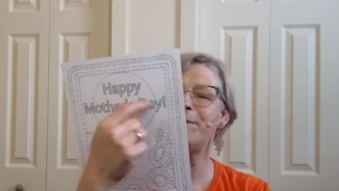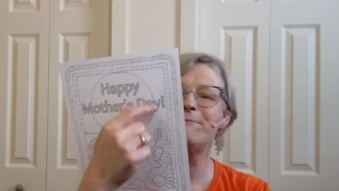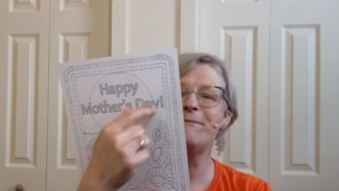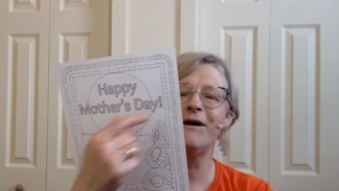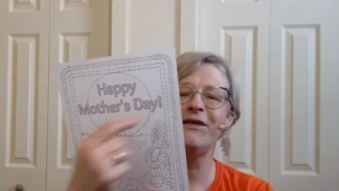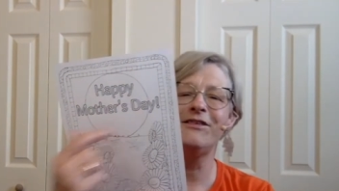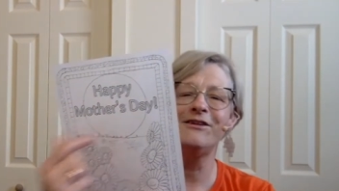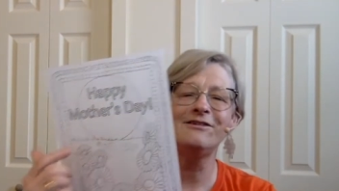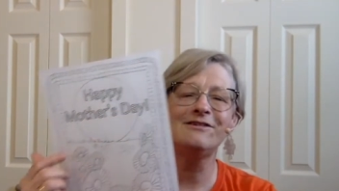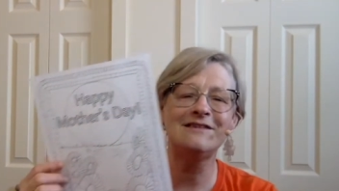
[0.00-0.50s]

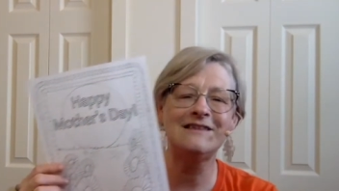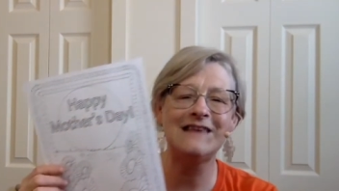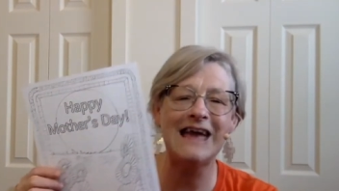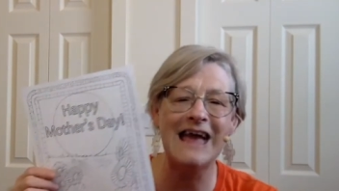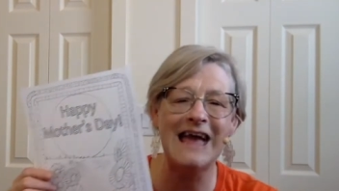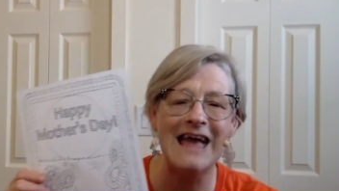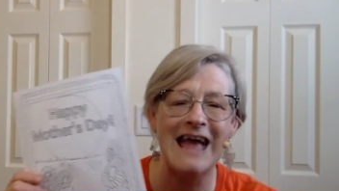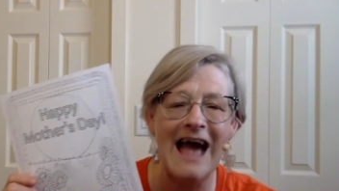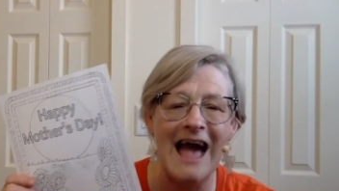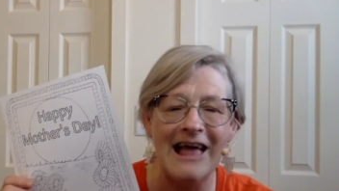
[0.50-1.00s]
Mother's
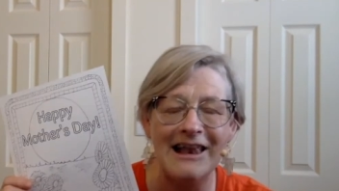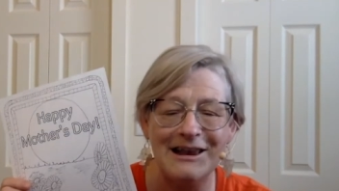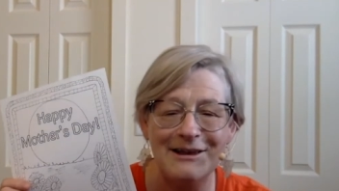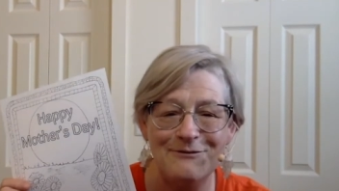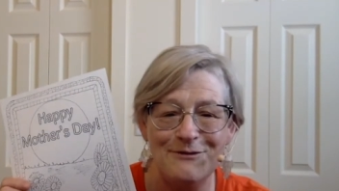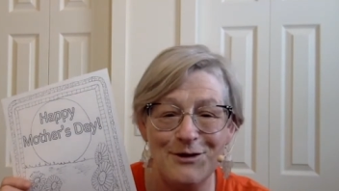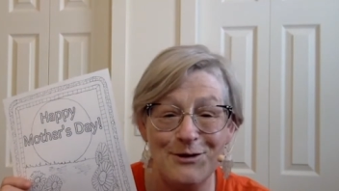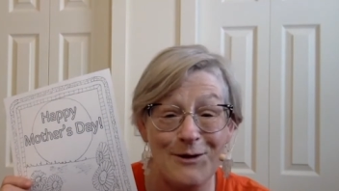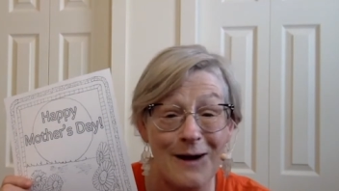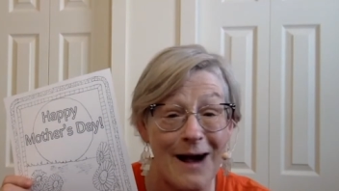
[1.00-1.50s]
Day, and
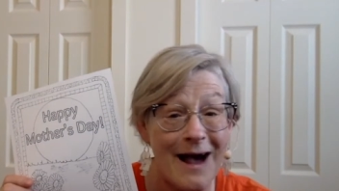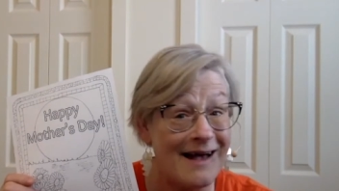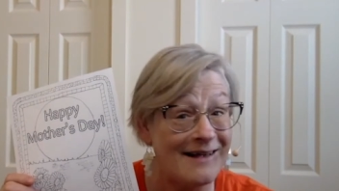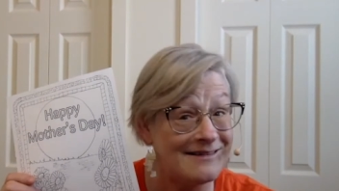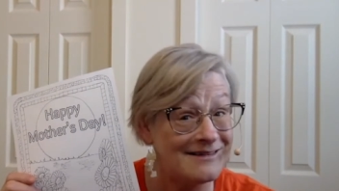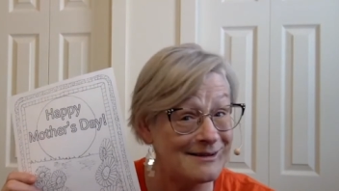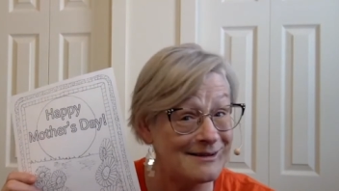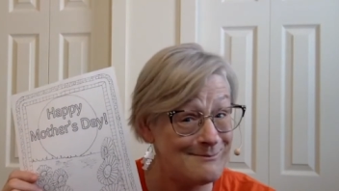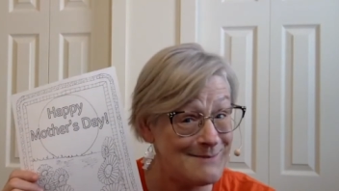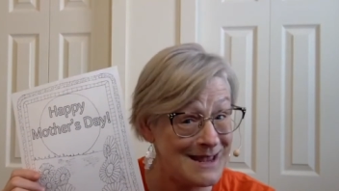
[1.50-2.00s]
if you
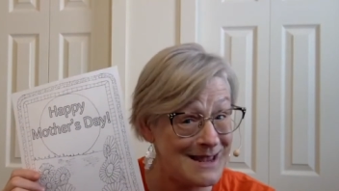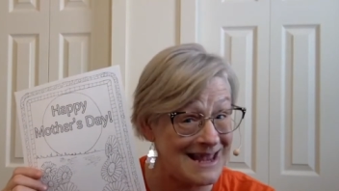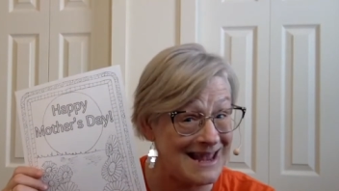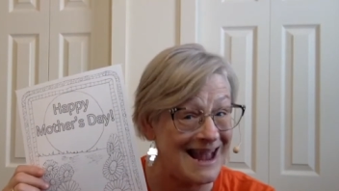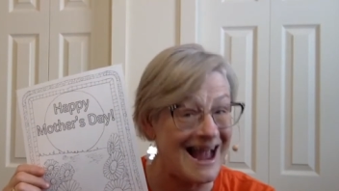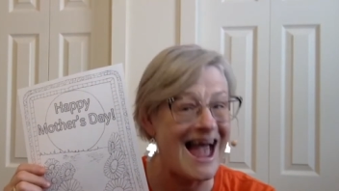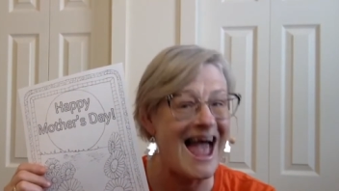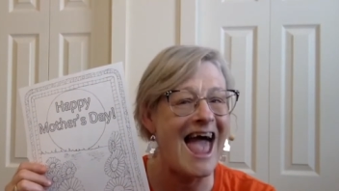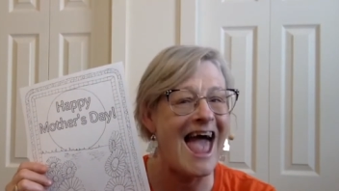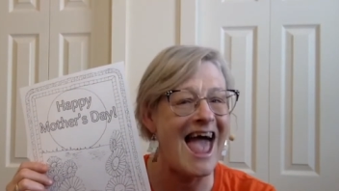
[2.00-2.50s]
ask
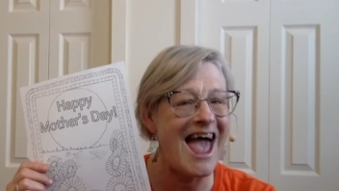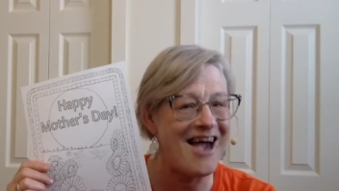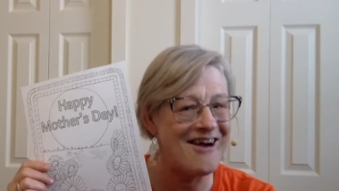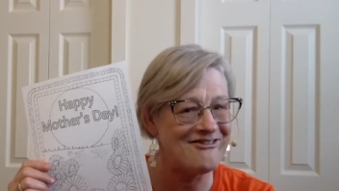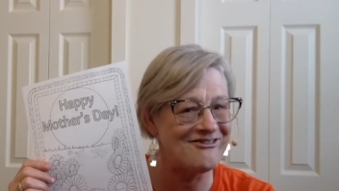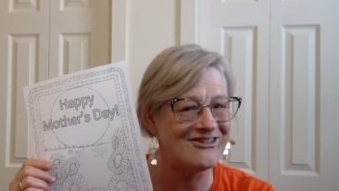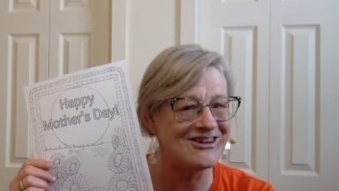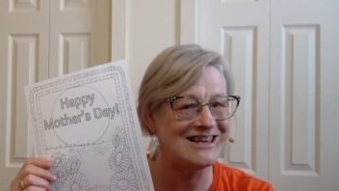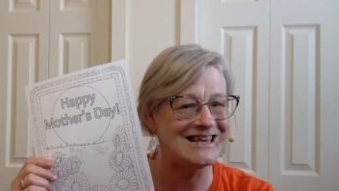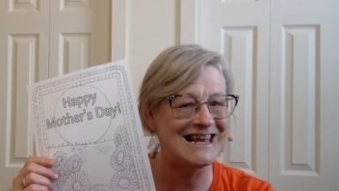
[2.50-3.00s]
me,
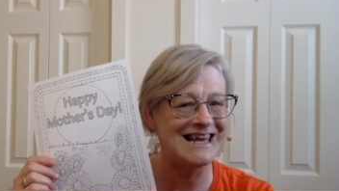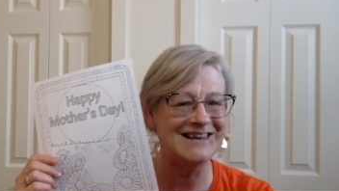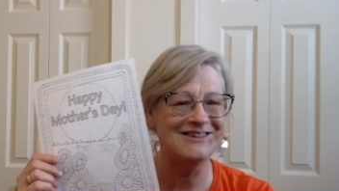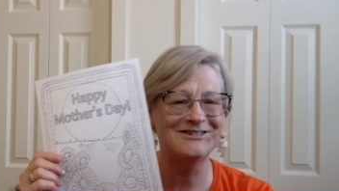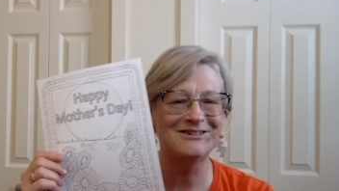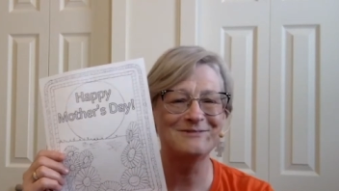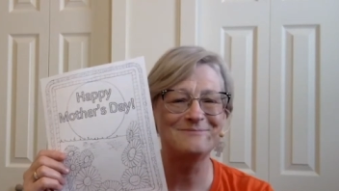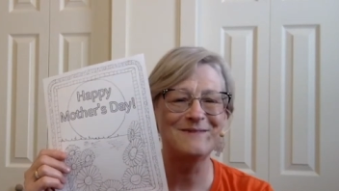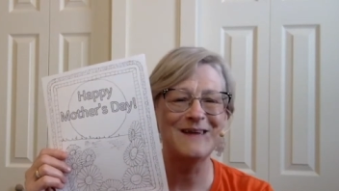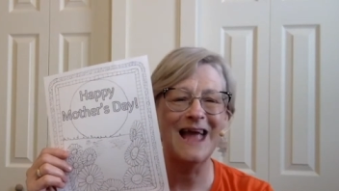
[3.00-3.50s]
Every day
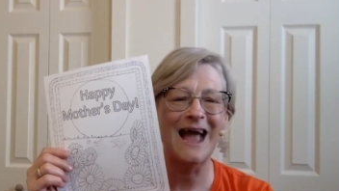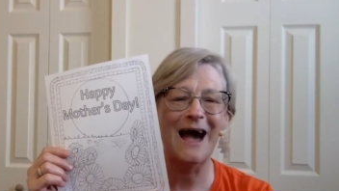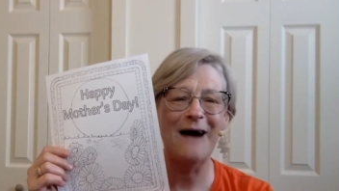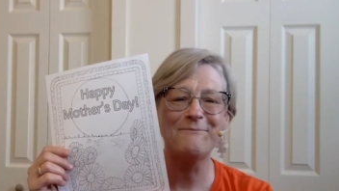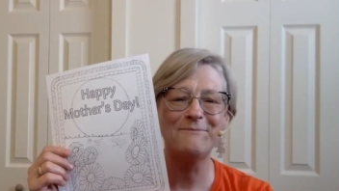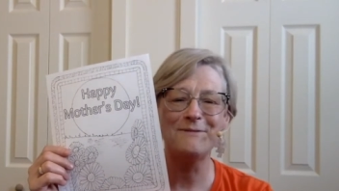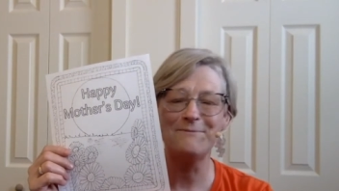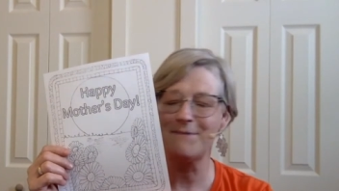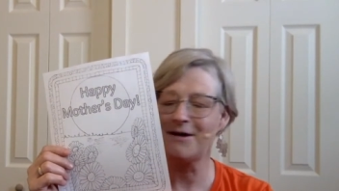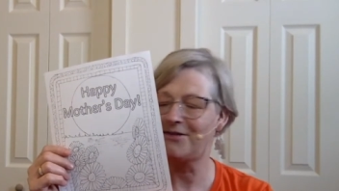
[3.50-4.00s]
should be
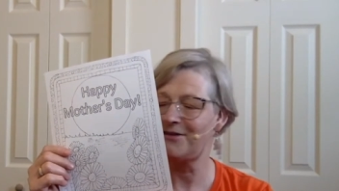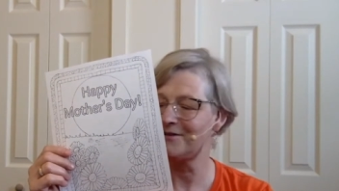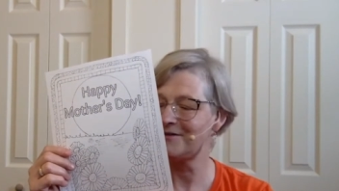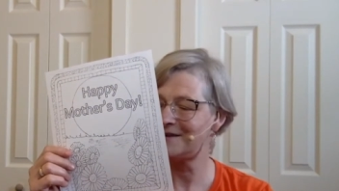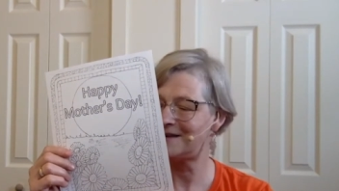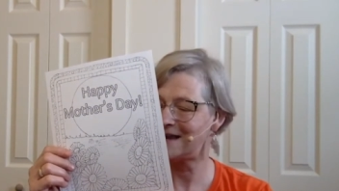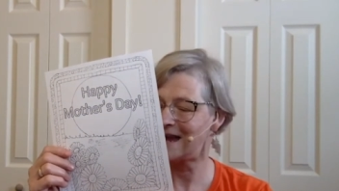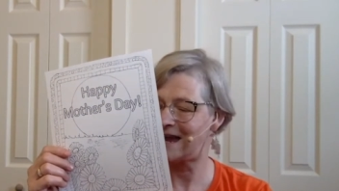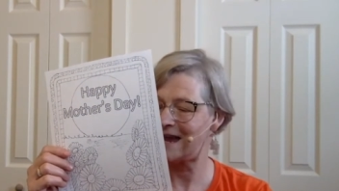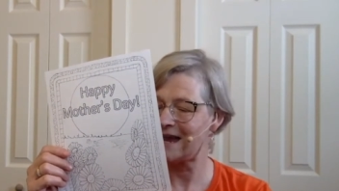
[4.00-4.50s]
Happy
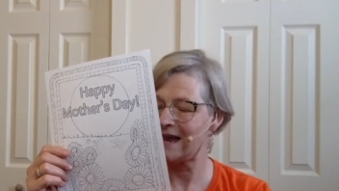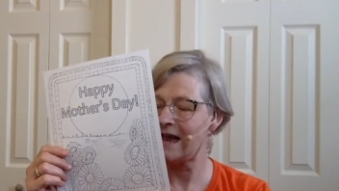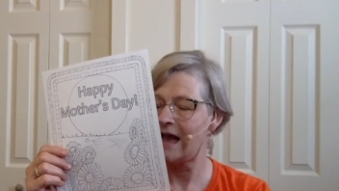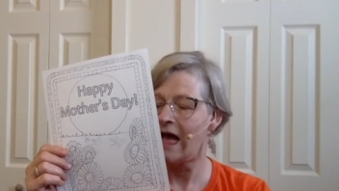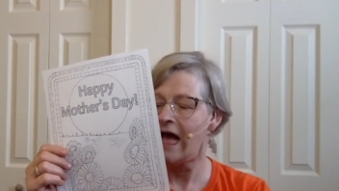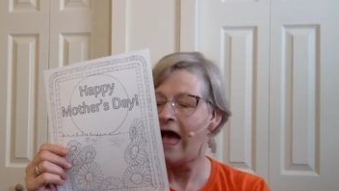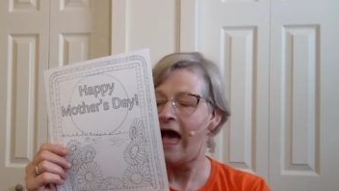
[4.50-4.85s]
Mother's Day.